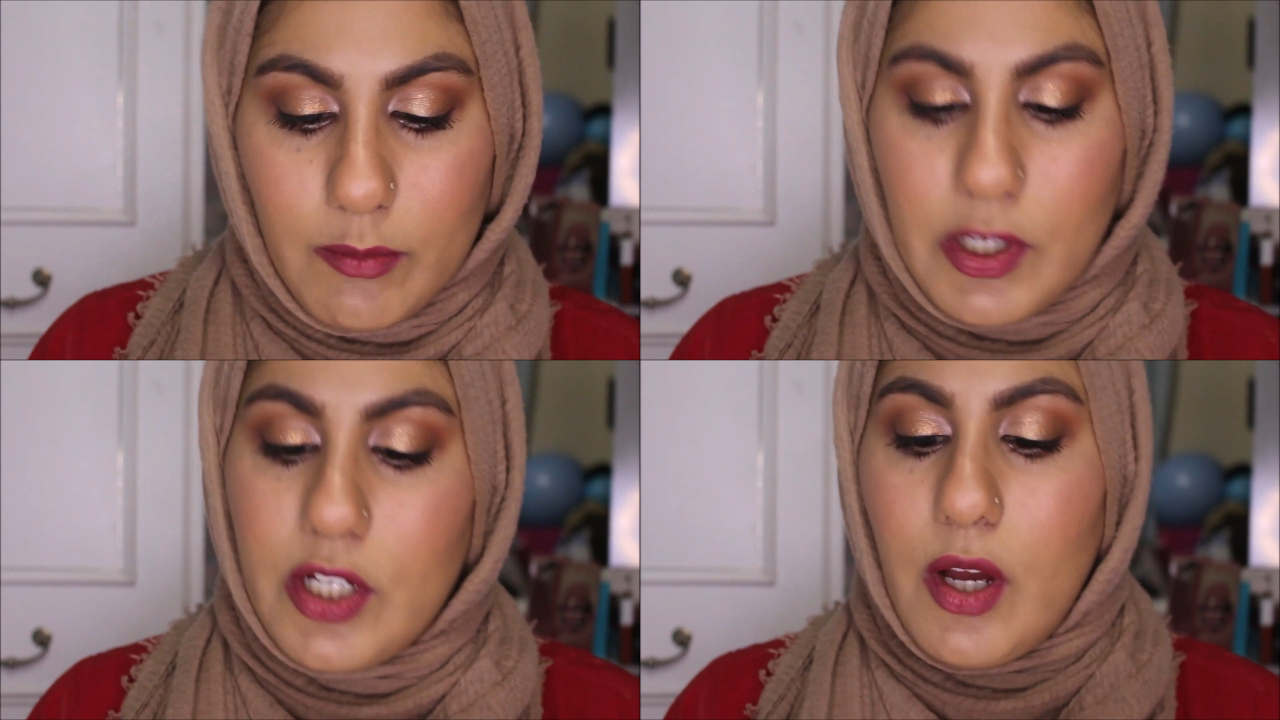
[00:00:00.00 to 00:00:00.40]
I'm
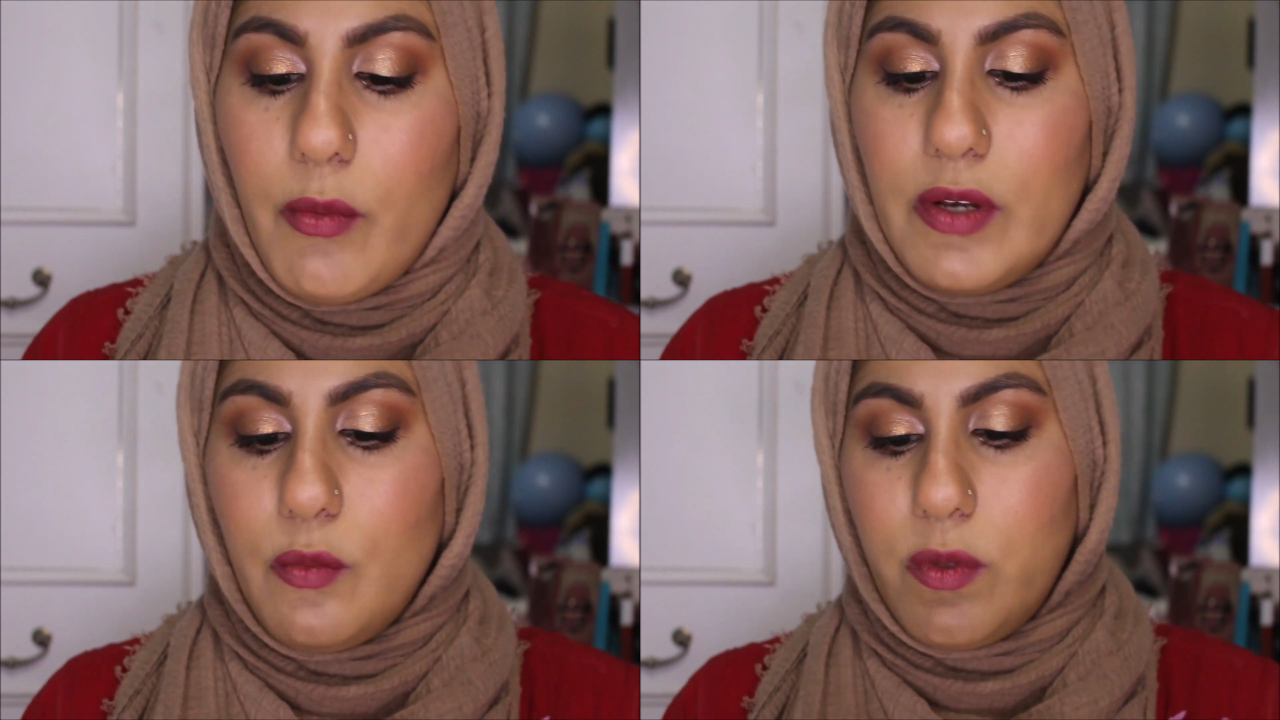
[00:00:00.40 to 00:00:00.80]
going to go
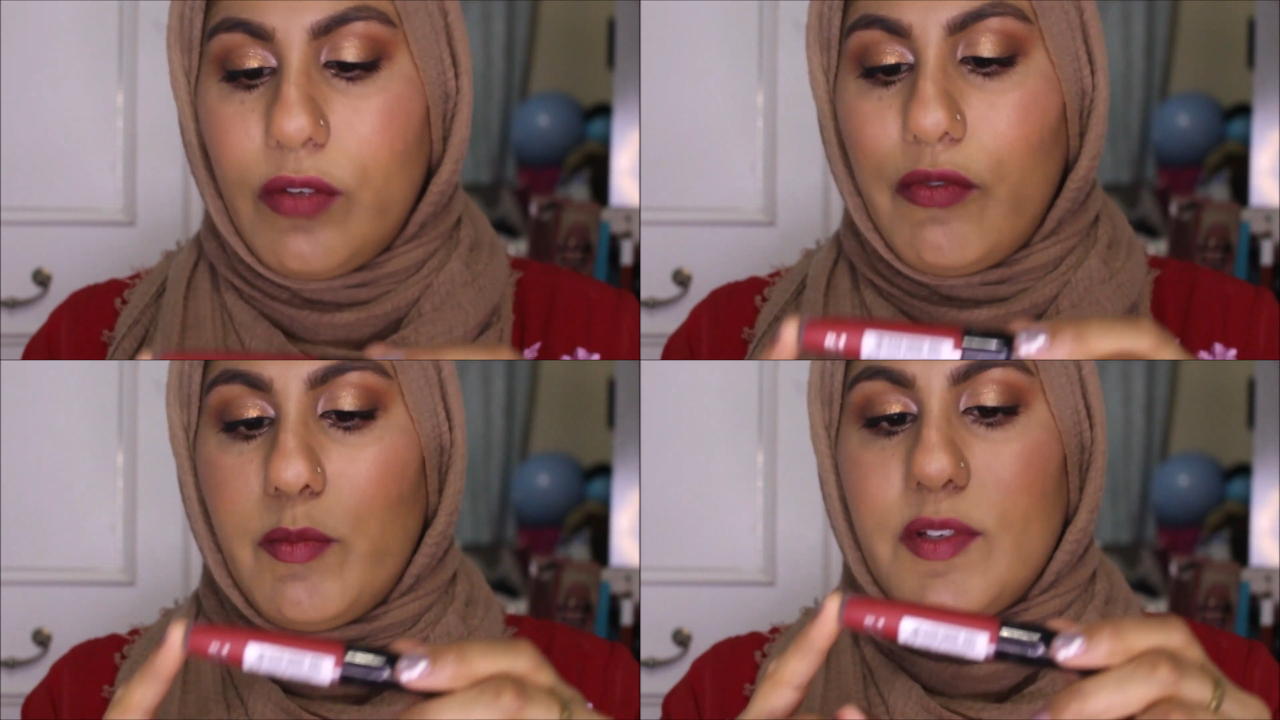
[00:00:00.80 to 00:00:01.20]
in with the
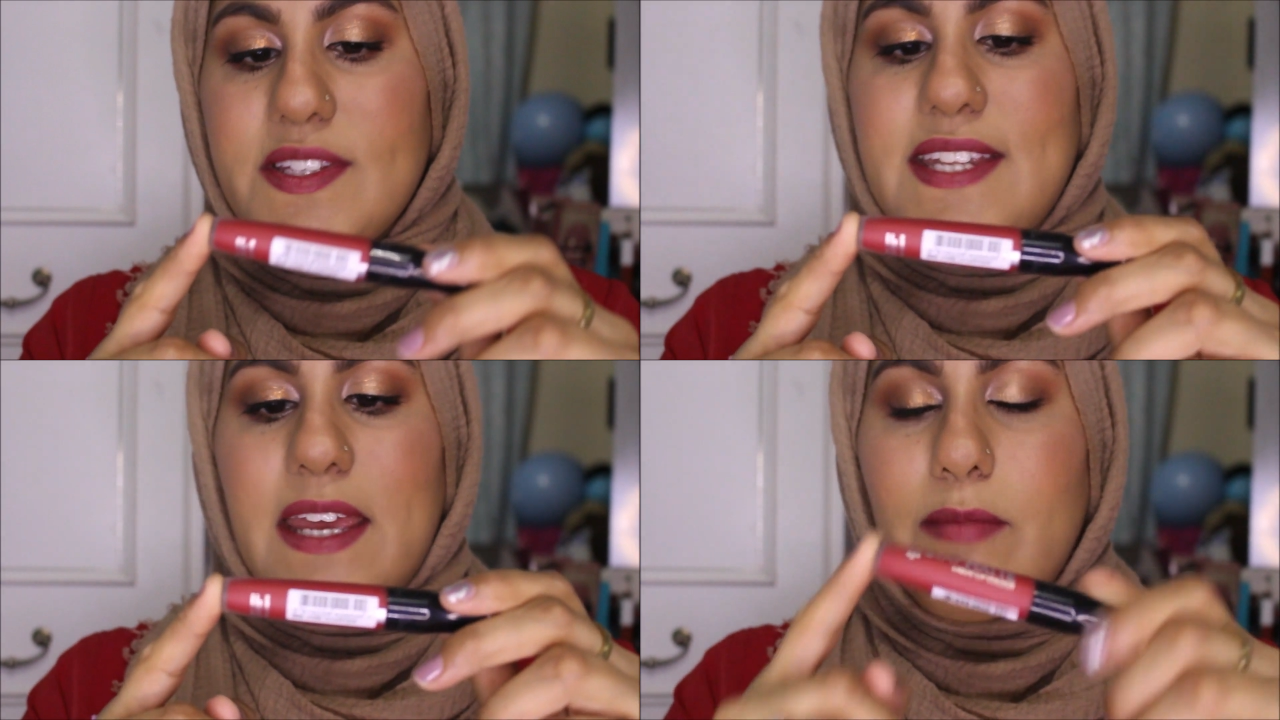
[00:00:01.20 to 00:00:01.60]
Rimmel
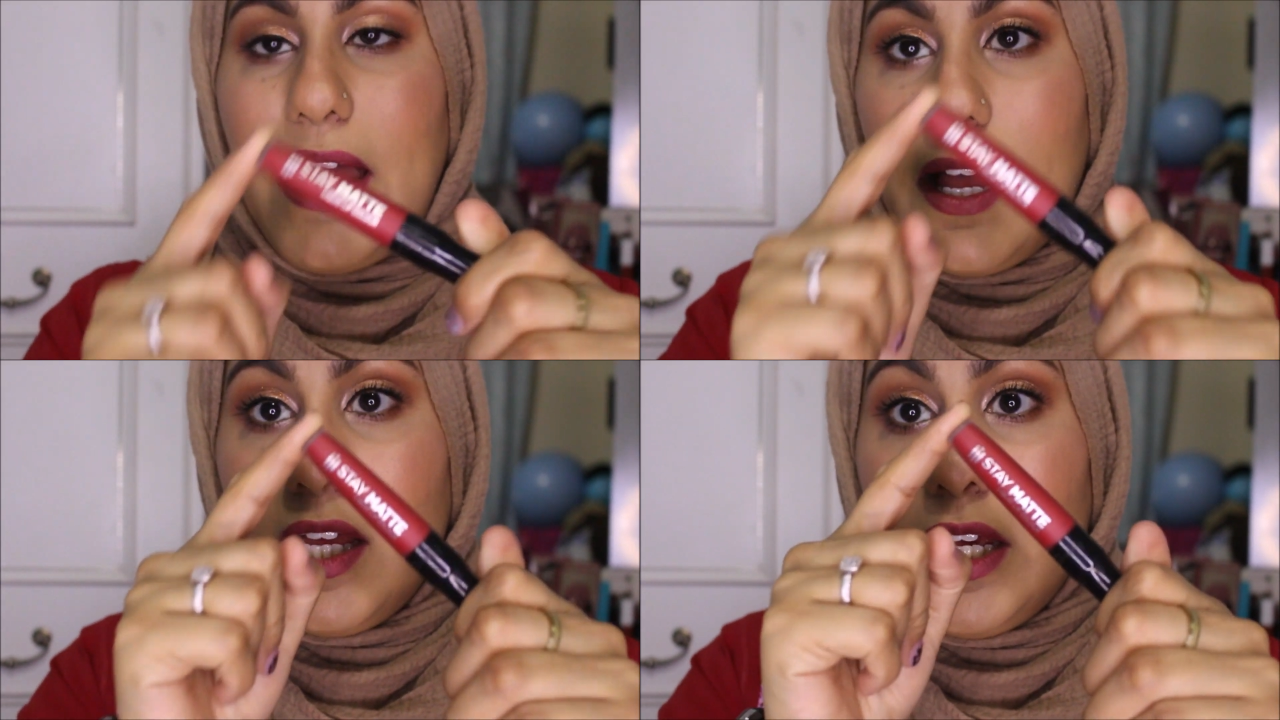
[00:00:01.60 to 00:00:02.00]
Stay Matte